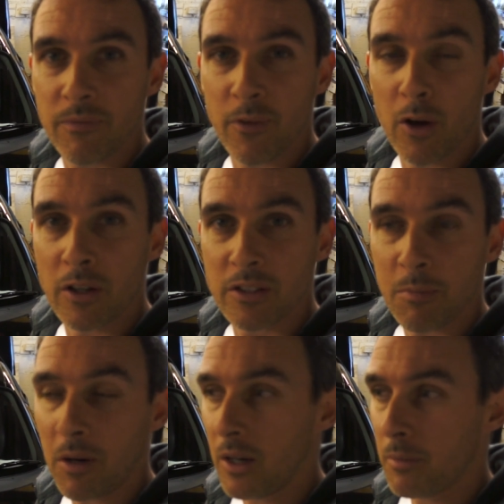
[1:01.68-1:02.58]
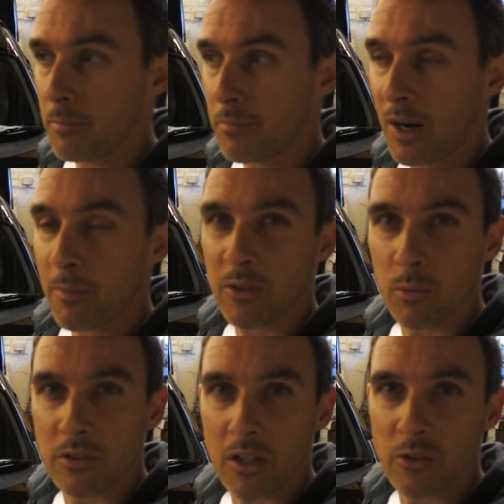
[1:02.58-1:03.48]
for smart Brabus
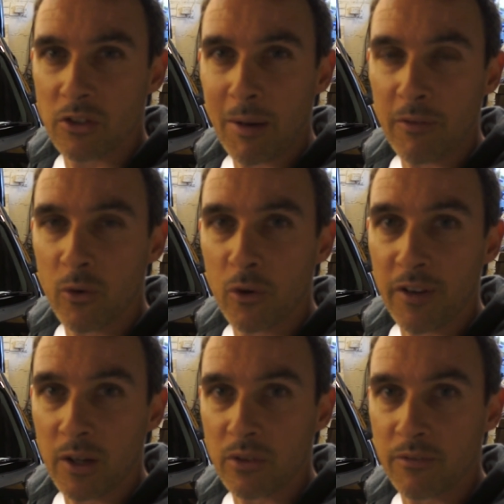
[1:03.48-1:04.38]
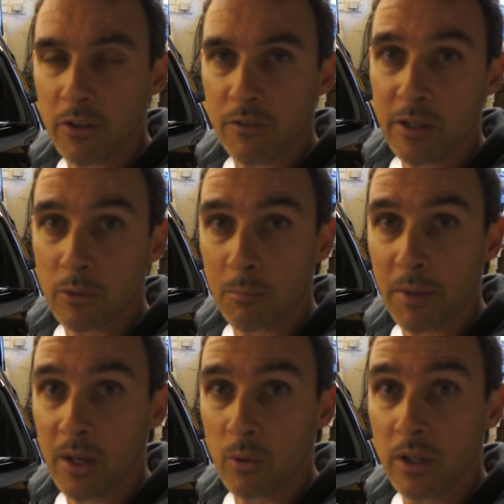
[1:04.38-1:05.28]
was close to about £4,000,
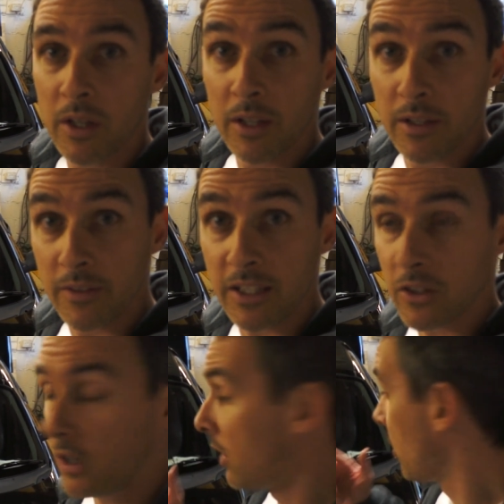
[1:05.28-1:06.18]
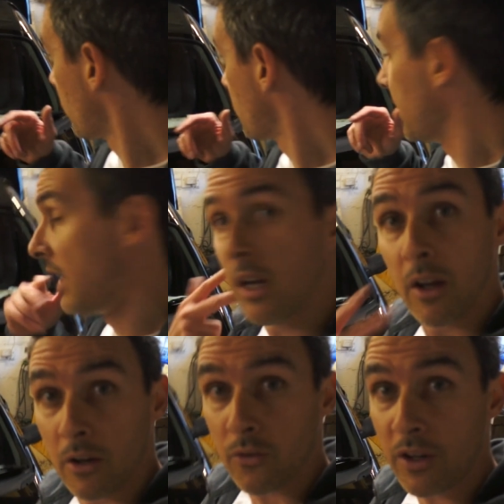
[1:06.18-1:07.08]
£5,000. This car cost me
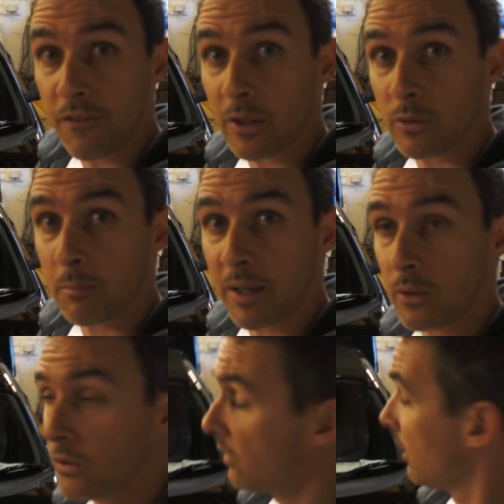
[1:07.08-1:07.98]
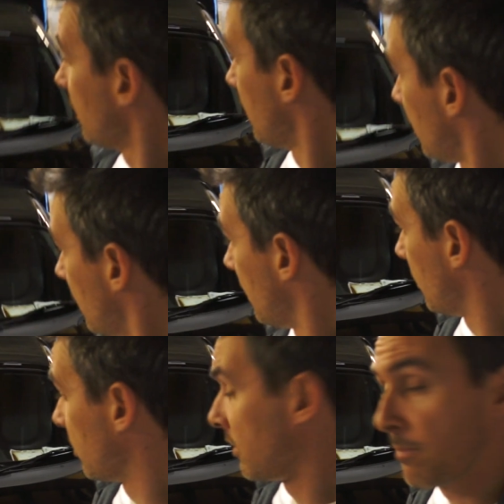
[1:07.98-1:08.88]
£3,000.
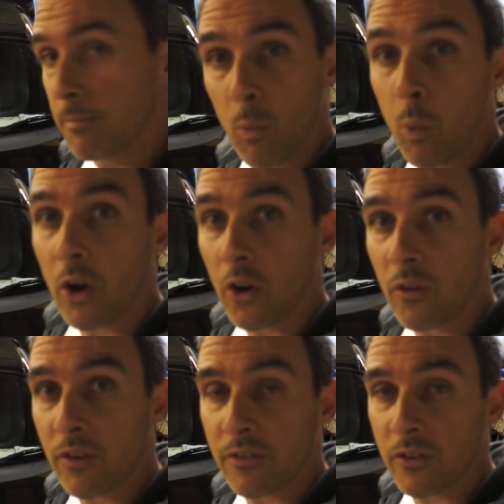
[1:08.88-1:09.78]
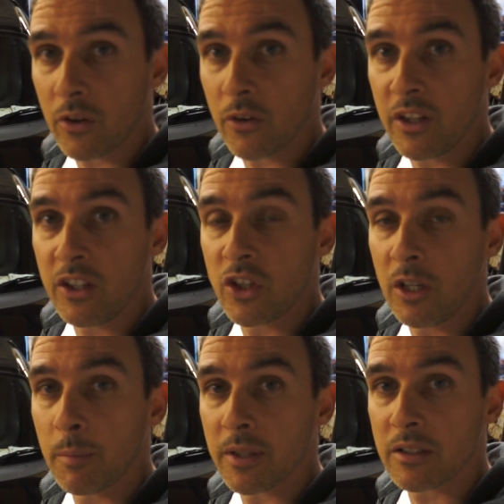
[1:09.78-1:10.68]
It was one of, if not the
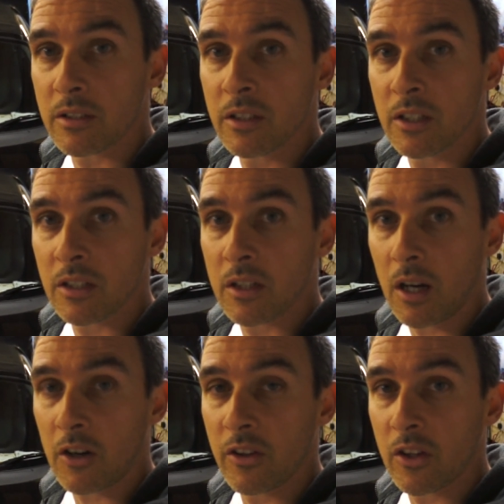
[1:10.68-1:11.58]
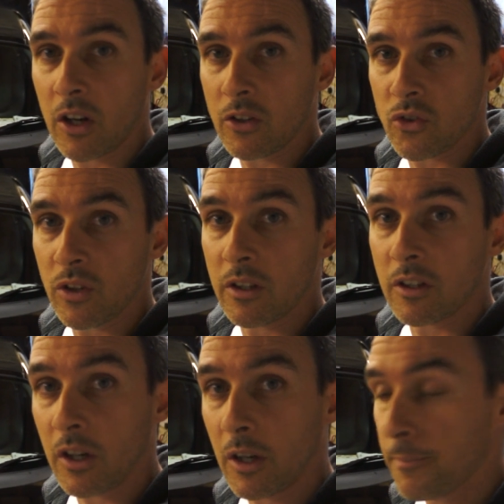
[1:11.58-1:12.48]
cheapest car in the country at the
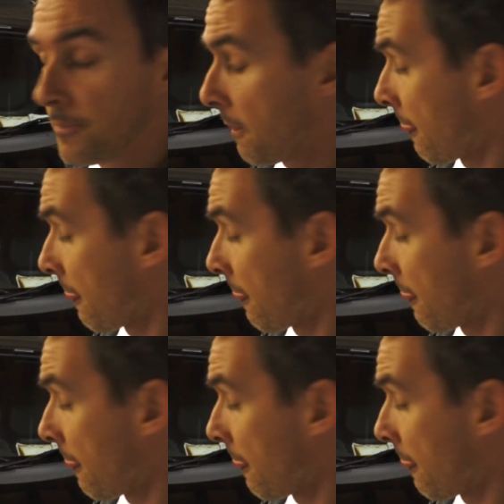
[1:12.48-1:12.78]
time.